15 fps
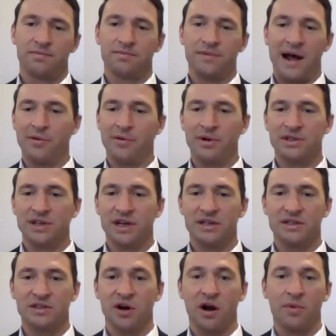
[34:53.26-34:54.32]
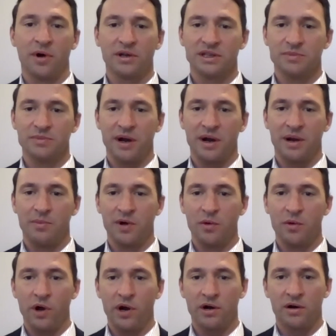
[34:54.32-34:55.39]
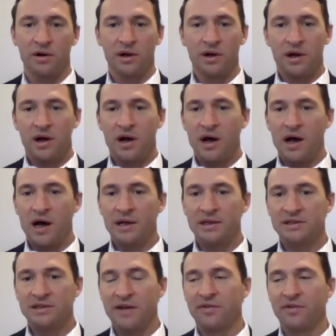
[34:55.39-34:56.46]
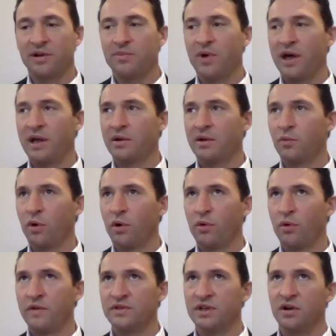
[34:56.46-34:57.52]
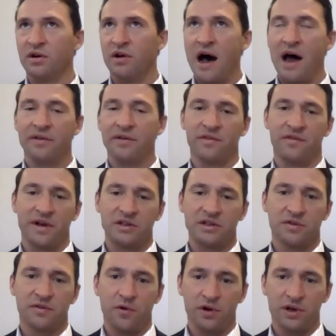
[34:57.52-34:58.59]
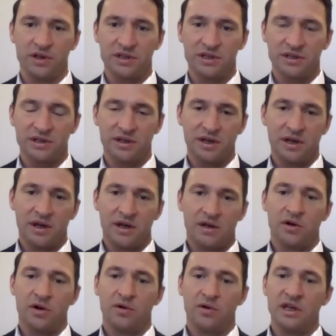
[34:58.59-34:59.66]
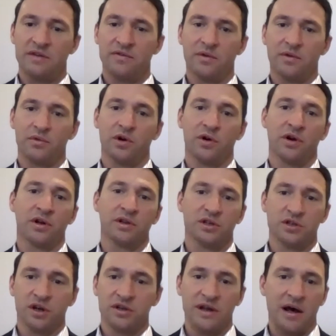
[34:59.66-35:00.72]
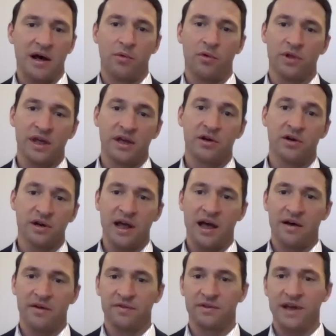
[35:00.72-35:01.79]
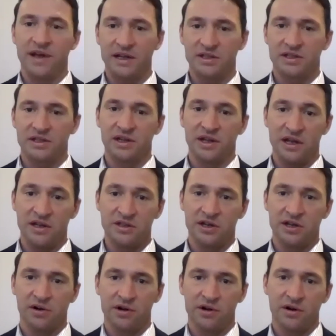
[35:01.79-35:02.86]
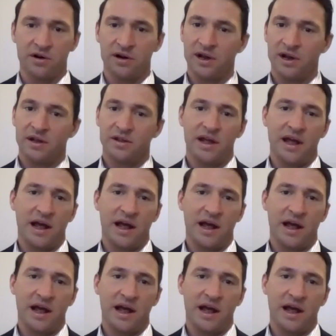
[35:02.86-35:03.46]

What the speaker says: I always say Starbucks has been a big winner. It's definitely been where we've seen a lot of investor focus. Even during the shutdown where they couldn't have guests in the interior, they